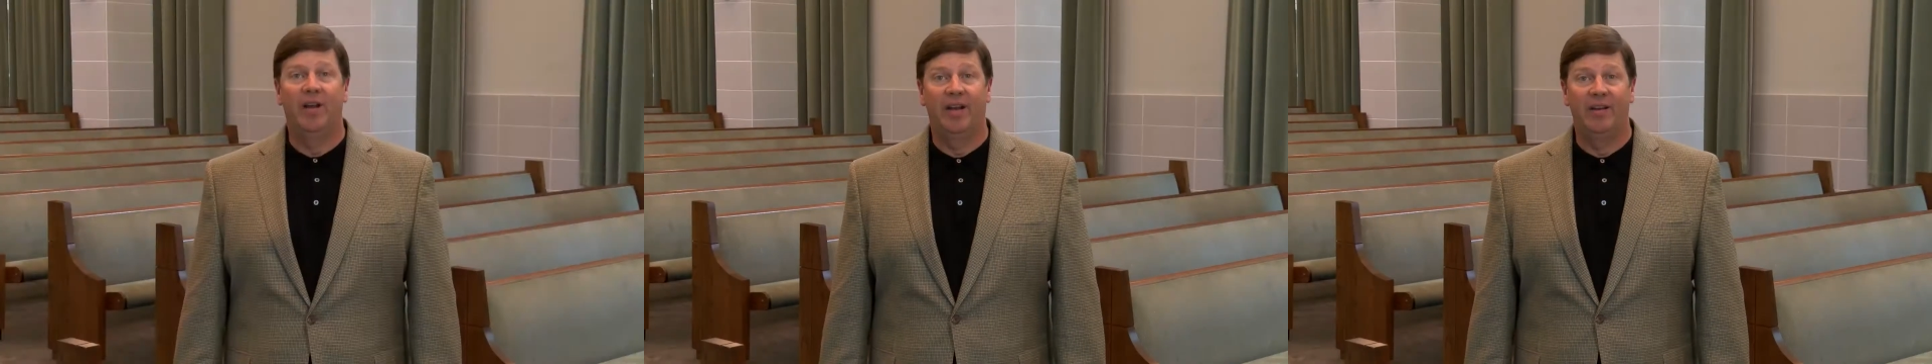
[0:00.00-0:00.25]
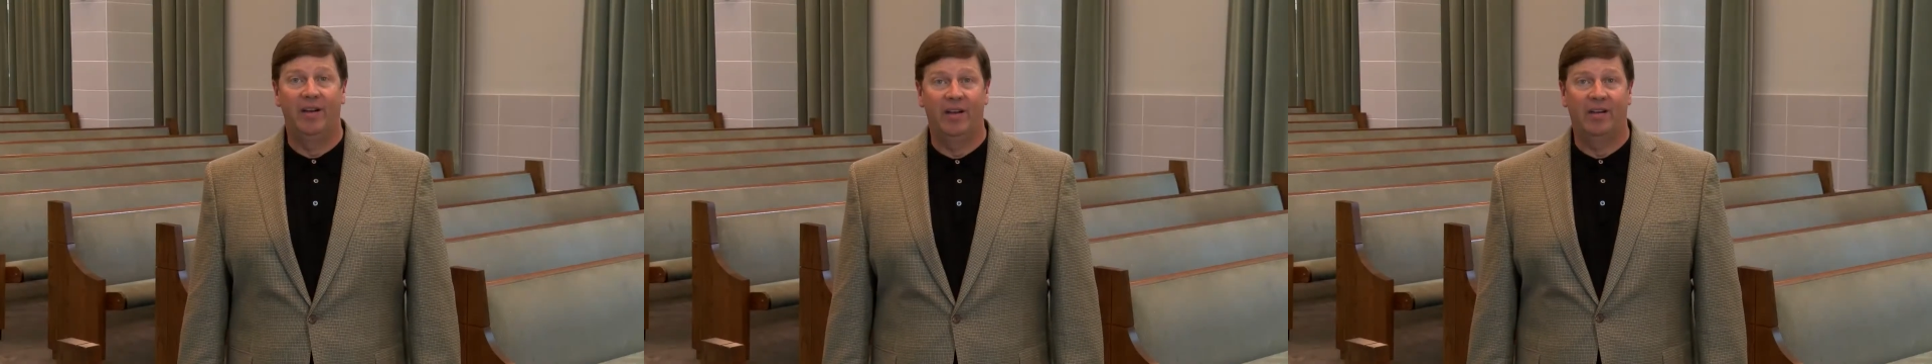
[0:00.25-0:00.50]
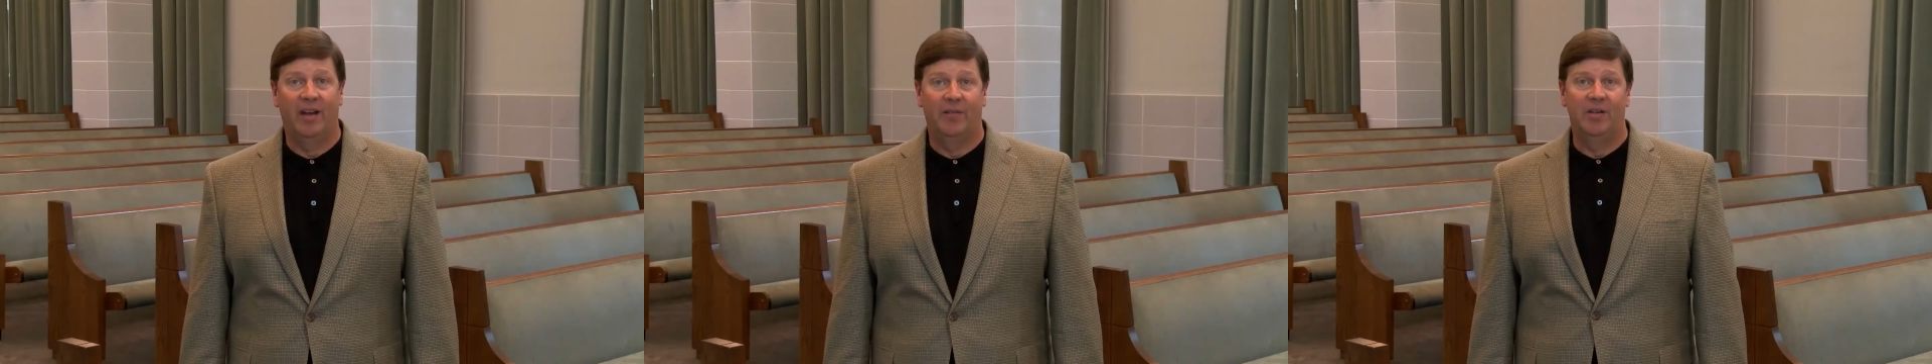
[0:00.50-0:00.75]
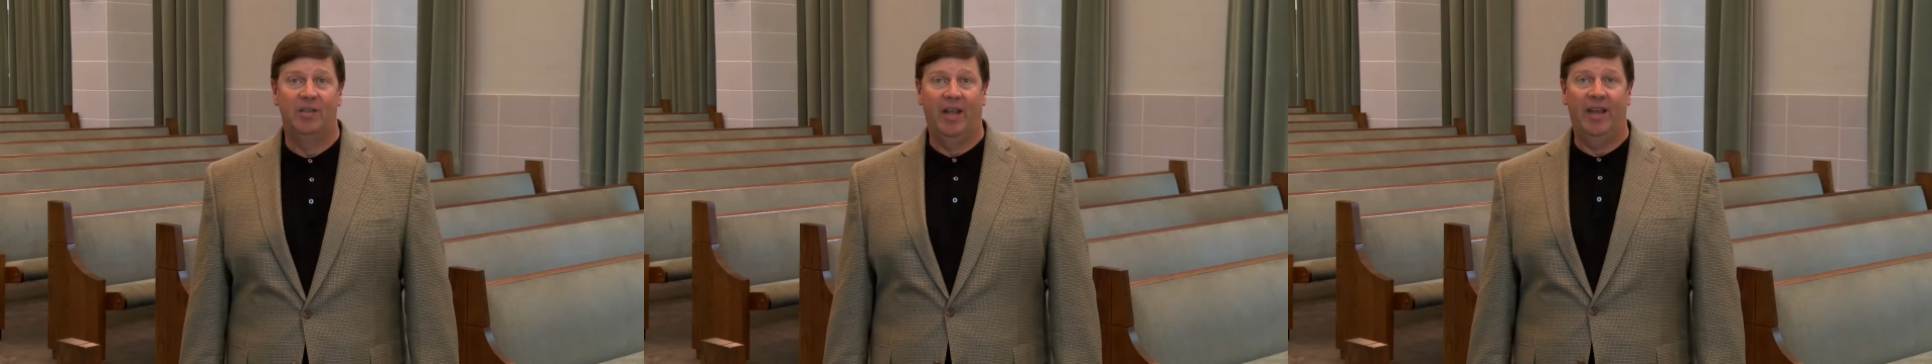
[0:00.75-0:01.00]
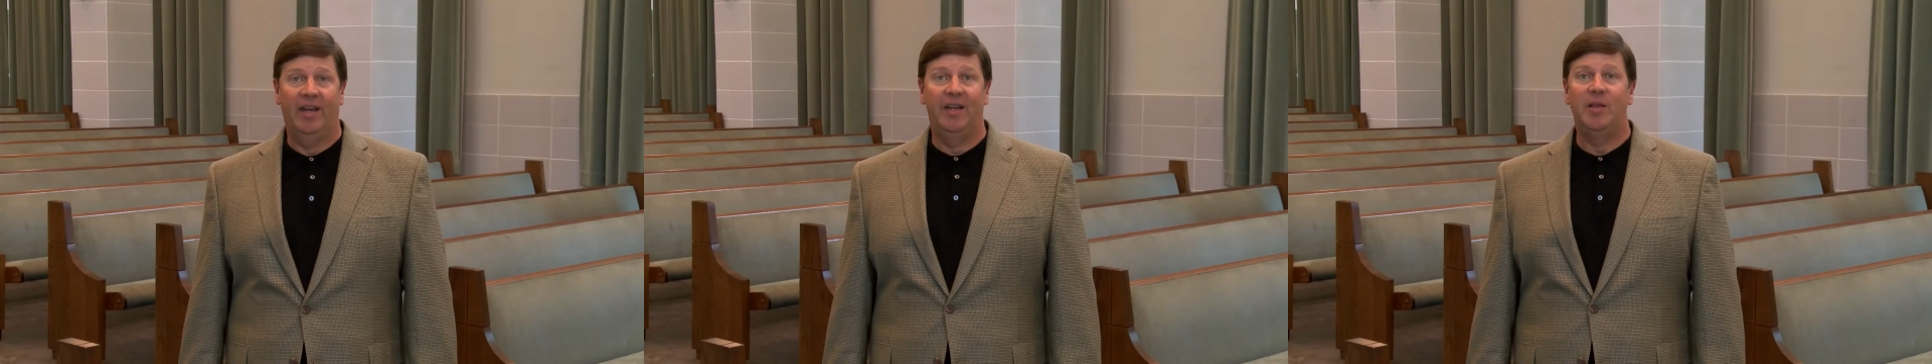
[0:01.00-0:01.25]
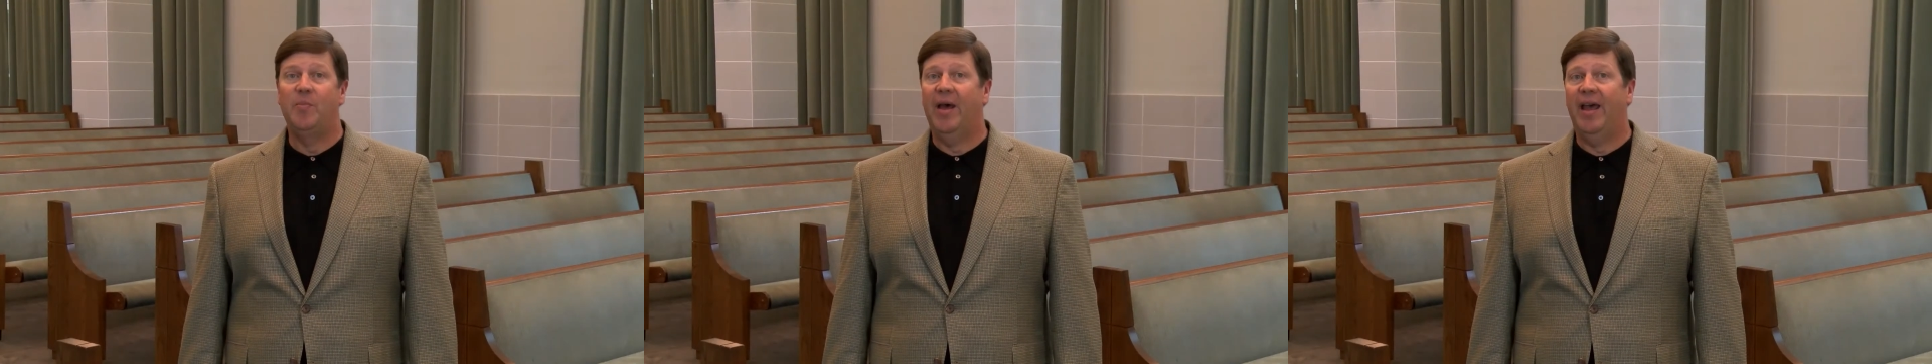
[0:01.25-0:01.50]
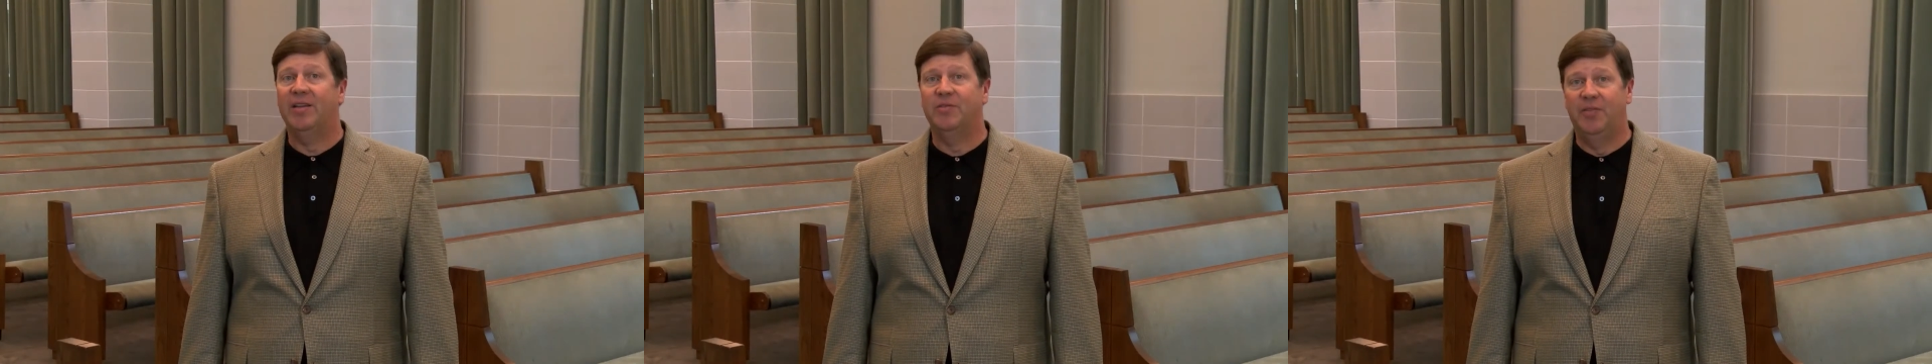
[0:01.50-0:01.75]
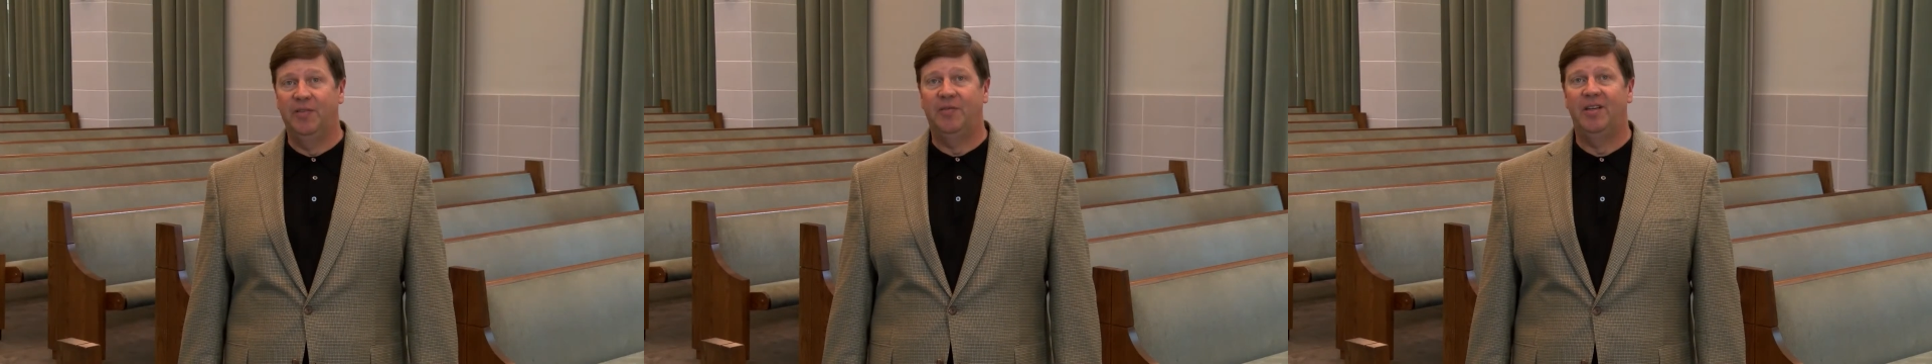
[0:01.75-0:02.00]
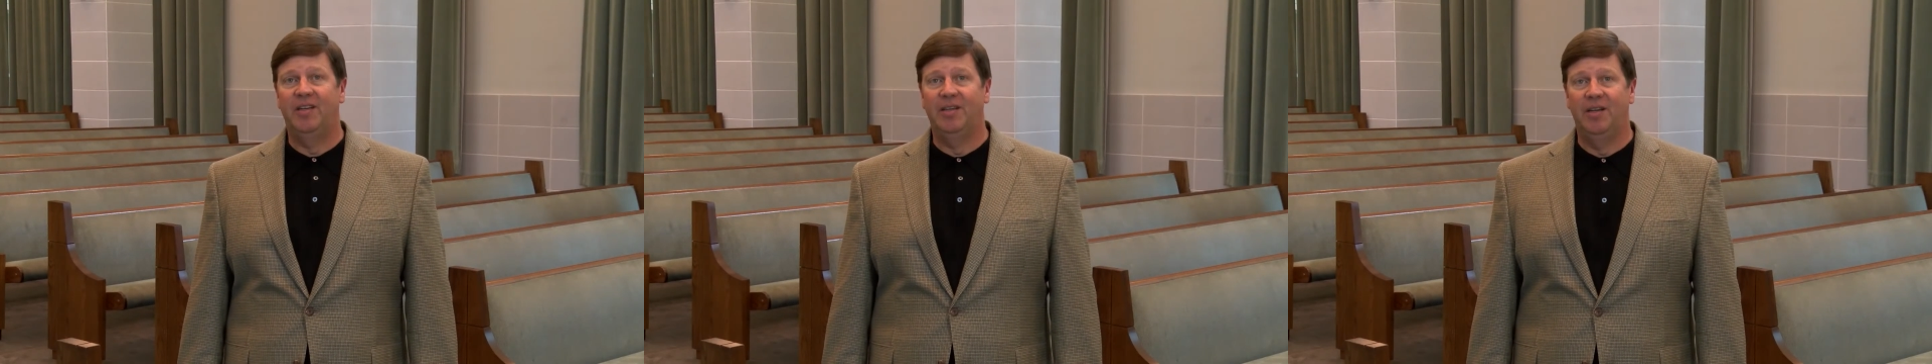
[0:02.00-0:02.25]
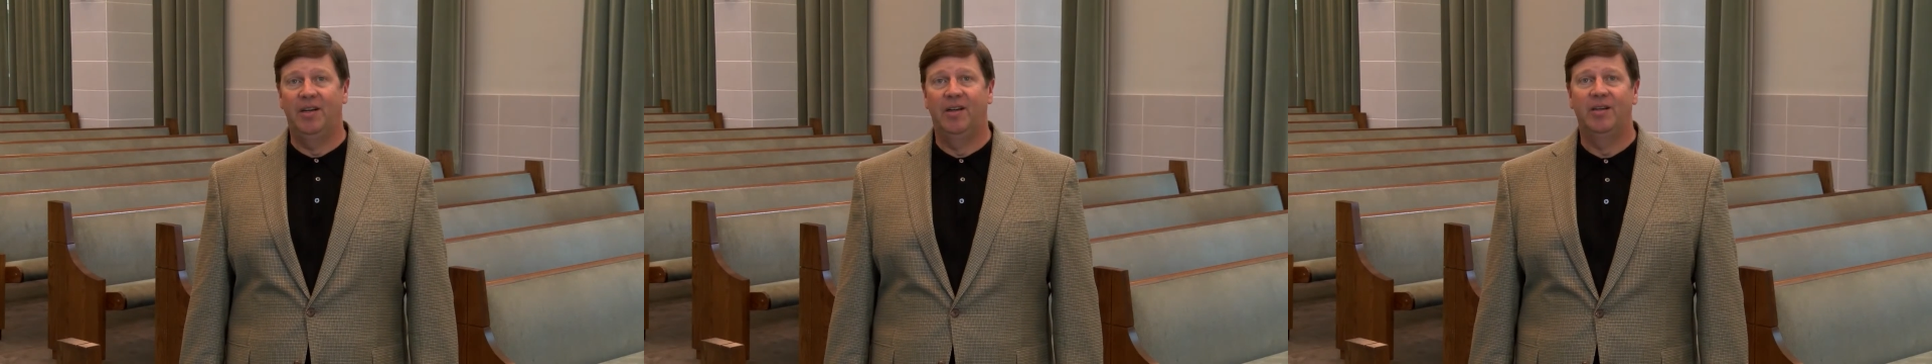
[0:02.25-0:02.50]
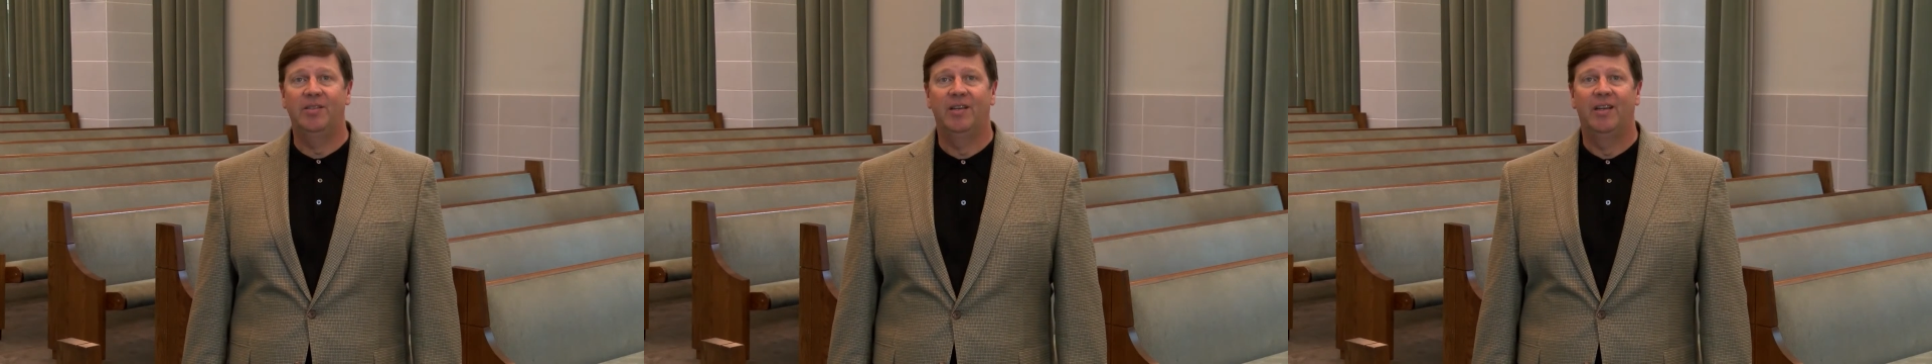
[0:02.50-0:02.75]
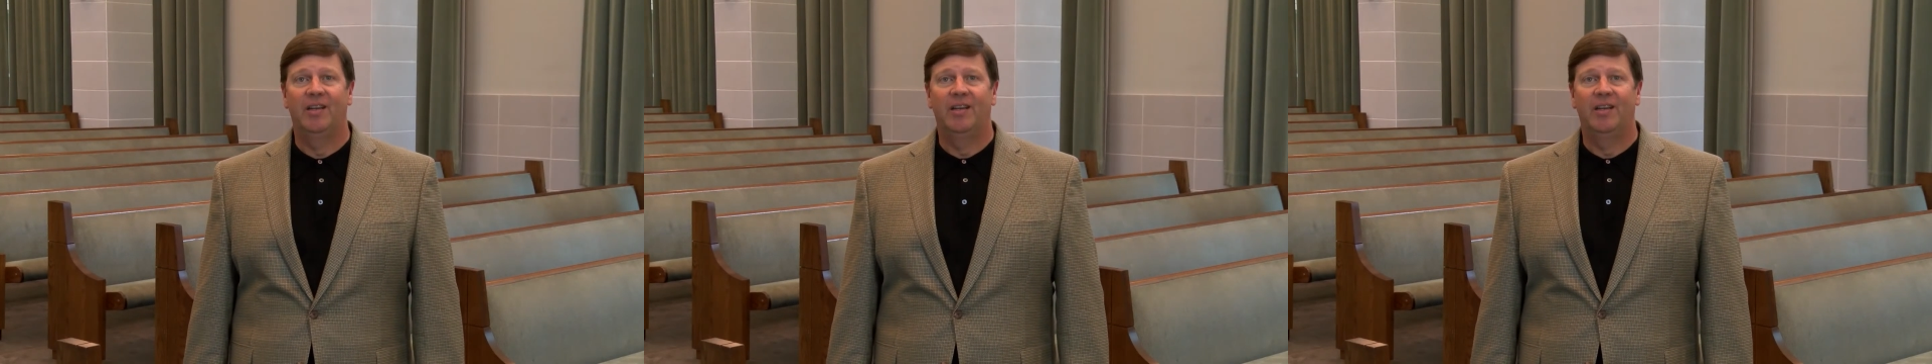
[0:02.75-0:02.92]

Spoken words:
done here at Lovers Lane in the past 15 years